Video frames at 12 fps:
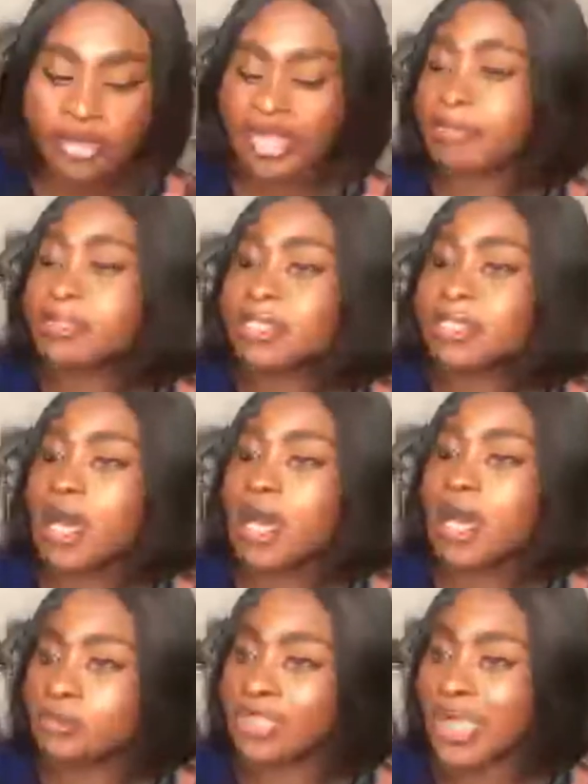Themselves
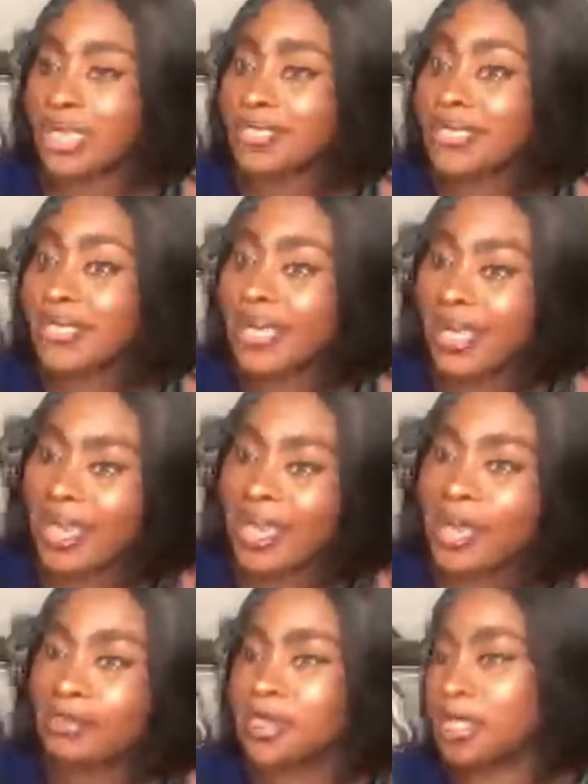from their
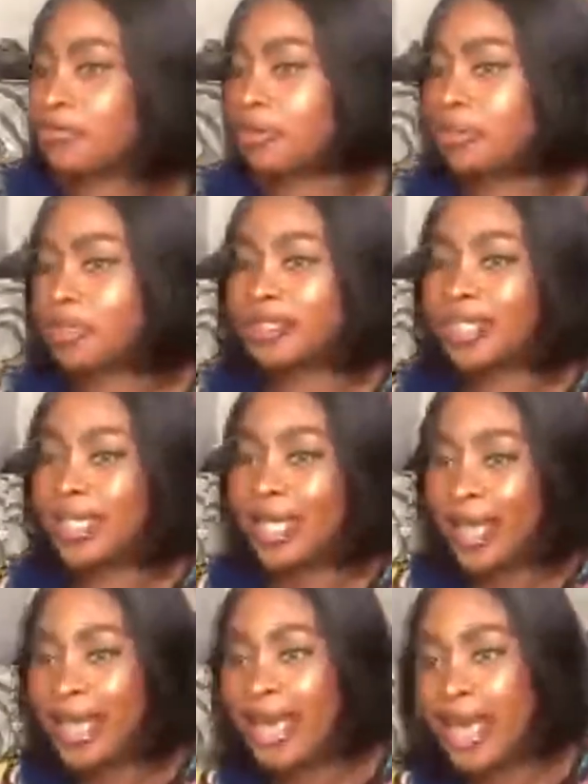DMs, and from the
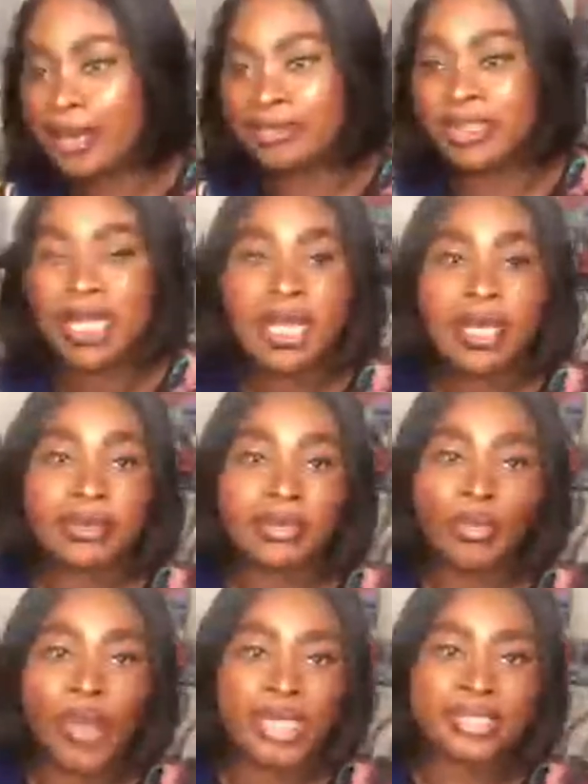DMs, they
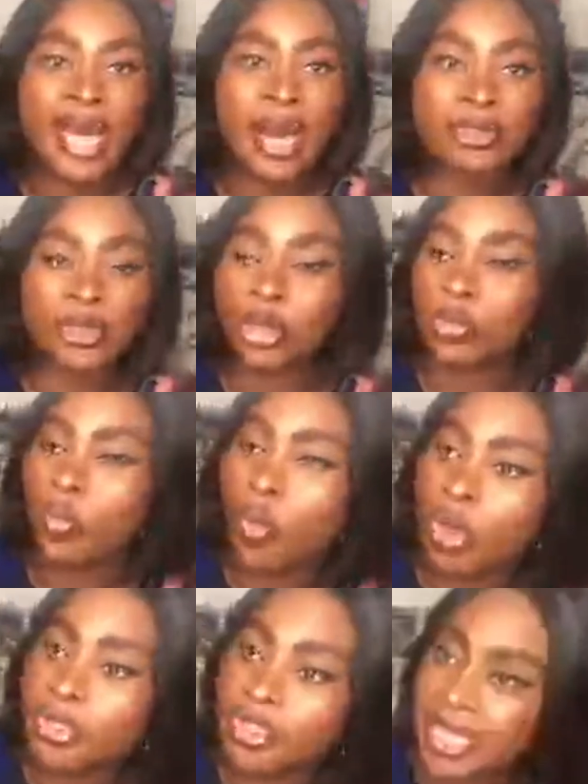went out on
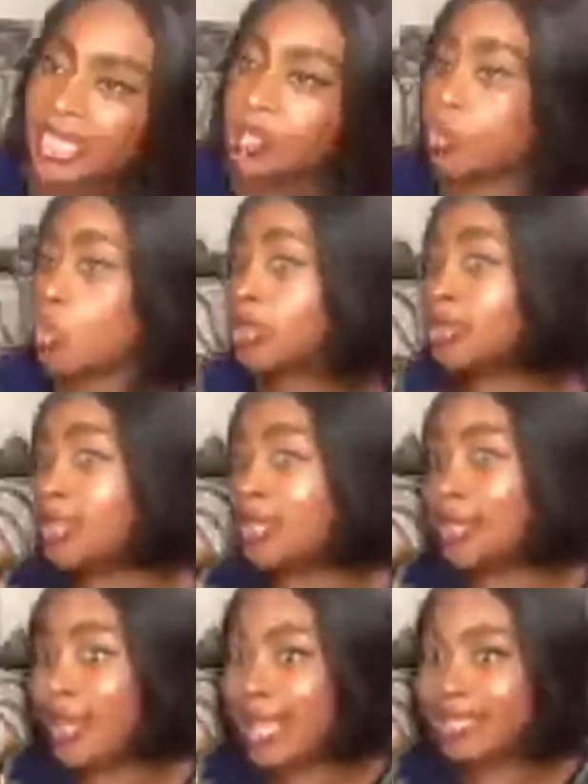one date, one
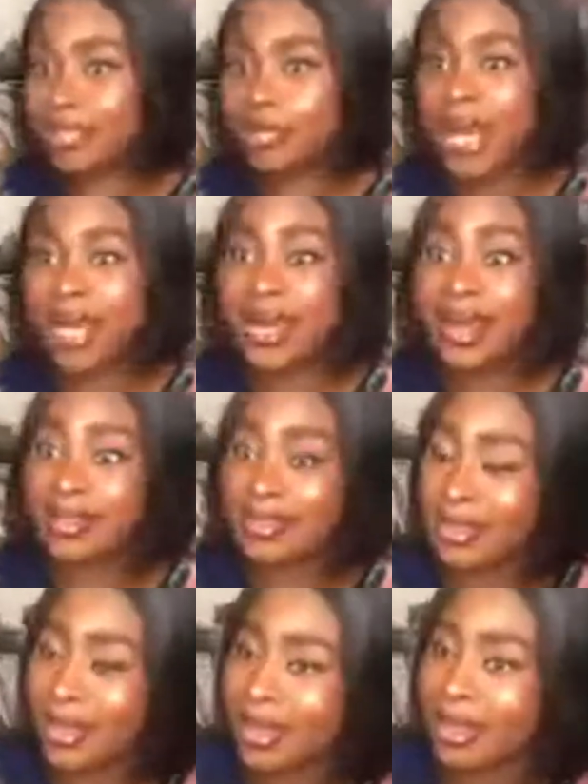thing led to
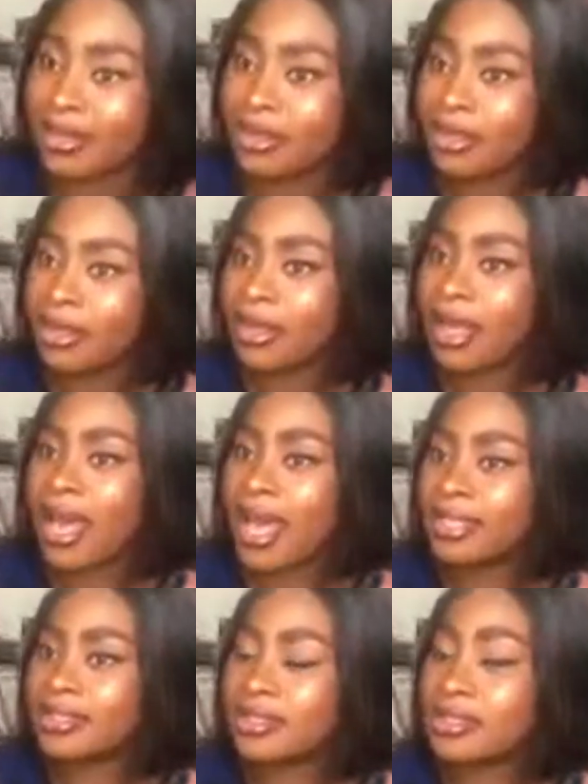another,
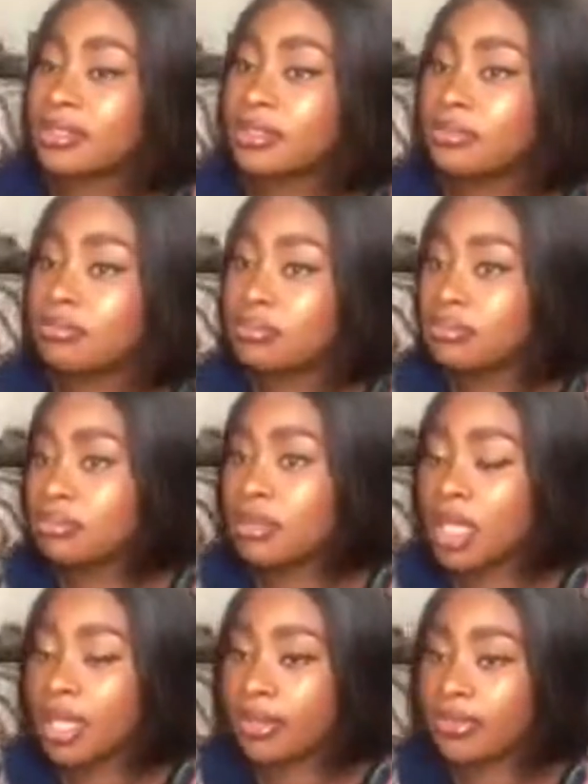and
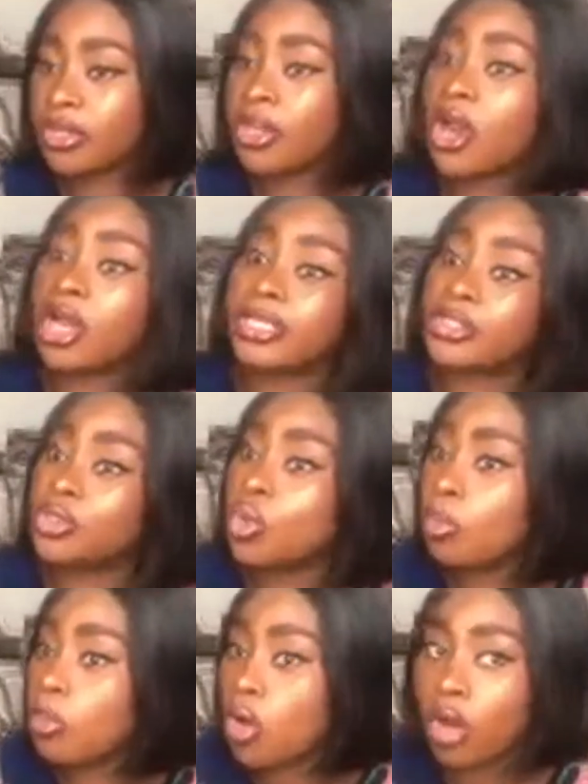the girl is no
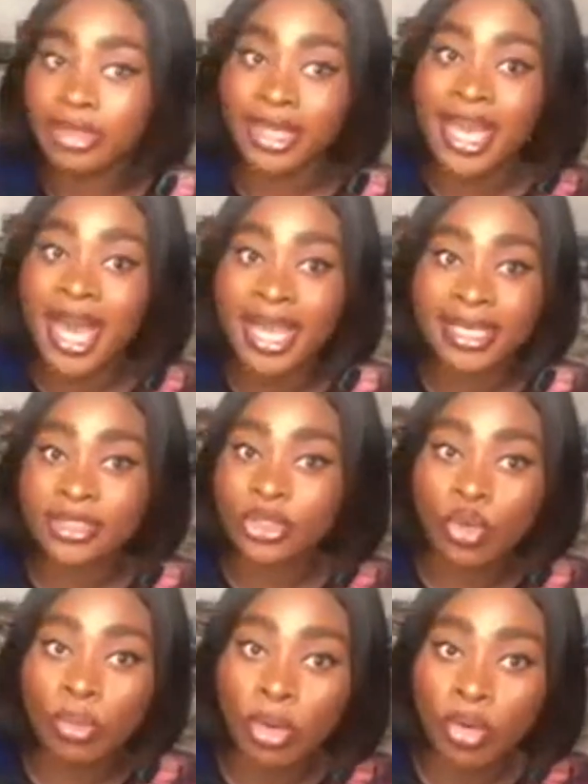more, the guy is
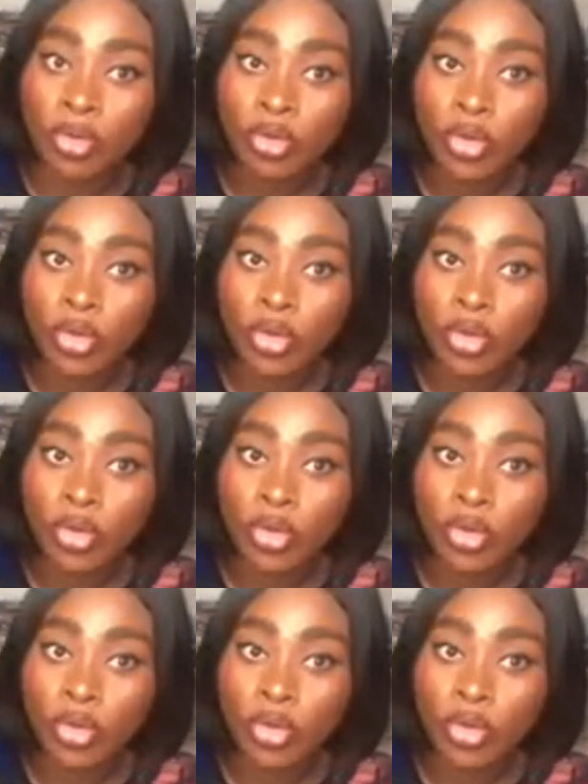no more.